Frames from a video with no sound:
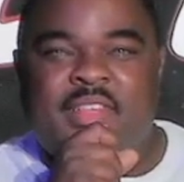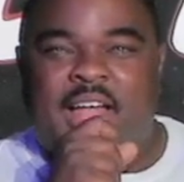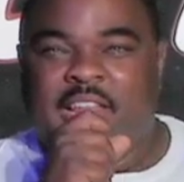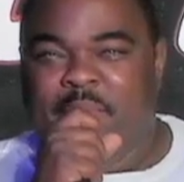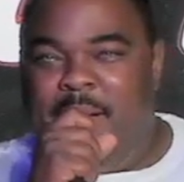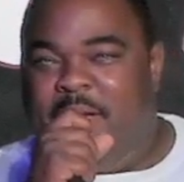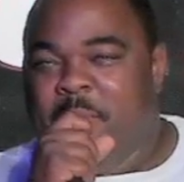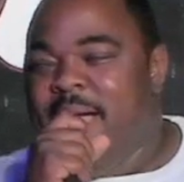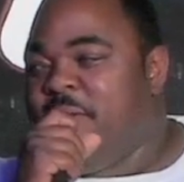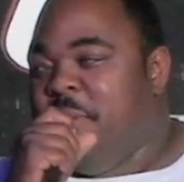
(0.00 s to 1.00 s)
love Michael.
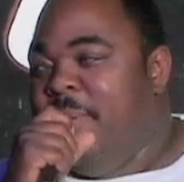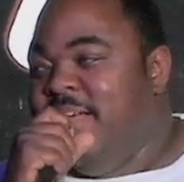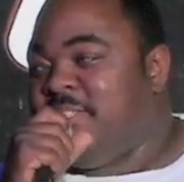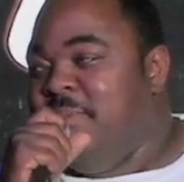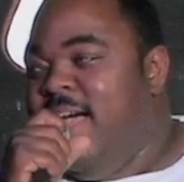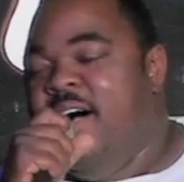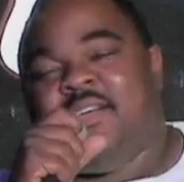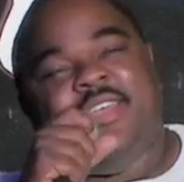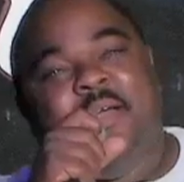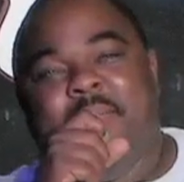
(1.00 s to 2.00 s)
Michael the best, man. I
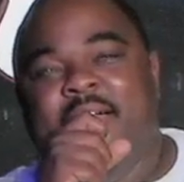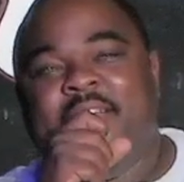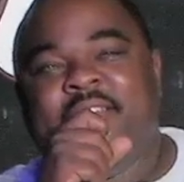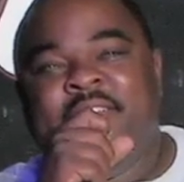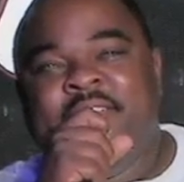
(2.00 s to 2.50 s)
don't care, man.